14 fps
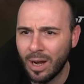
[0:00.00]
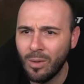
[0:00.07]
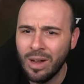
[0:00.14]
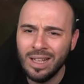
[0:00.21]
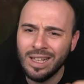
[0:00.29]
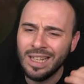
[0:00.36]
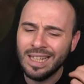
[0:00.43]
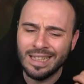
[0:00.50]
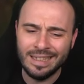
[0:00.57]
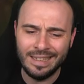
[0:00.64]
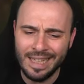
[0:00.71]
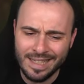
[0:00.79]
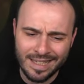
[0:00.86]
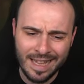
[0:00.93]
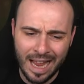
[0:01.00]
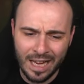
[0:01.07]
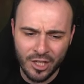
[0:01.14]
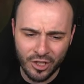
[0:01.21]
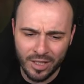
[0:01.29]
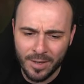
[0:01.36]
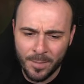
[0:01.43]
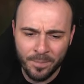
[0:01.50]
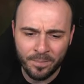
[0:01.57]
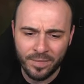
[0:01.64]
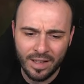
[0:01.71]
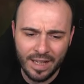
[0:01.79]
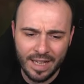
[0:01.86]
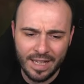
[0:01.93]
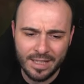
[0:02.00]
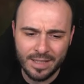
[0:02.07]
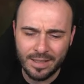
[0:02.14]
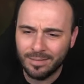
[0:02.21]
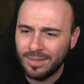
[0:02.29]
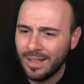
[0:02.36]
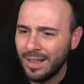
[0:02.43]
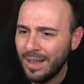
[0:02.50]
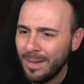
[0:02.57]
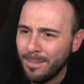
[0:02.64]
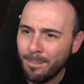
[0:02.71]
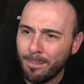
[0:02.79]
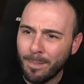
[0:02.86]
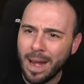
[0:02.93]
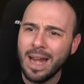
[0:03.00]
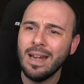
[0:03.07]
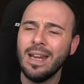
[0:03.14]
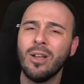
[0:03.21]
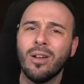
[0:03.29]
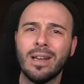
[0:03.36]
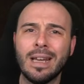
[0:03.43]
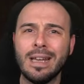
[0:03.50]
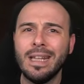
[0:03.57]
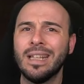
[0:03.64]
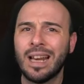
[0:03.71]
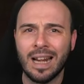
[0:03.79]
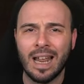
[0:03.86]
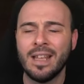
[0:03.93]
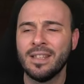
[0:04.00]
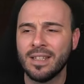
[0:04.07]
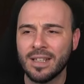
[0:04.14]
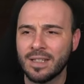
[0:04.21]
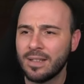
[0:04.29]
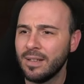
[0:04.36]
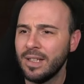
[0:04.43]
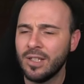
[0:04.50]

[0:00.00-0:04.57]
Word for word: Now, this dungeon is mainly gonna need cleansers.